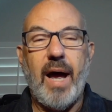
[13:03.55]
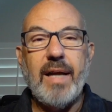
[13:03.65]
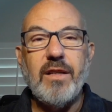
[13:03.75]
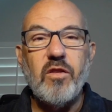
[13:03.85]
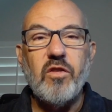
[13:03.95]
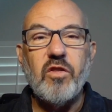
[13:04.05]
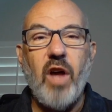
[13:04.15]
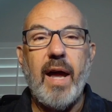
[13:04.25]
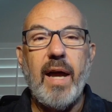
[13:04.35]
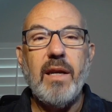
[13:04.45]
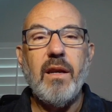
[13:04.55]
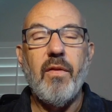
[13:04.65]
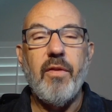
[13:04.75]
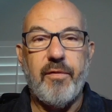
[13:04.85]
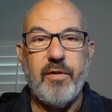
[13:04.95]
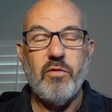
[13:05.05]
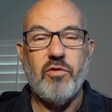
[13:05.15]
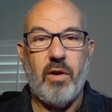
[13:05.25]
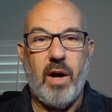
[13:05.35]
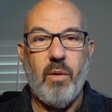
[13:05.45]
I designed the
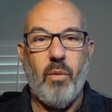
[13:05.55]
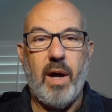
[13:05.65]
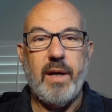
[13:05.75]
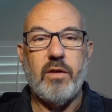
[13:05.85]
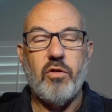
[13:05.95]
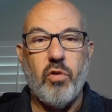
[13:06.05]
future I wanted,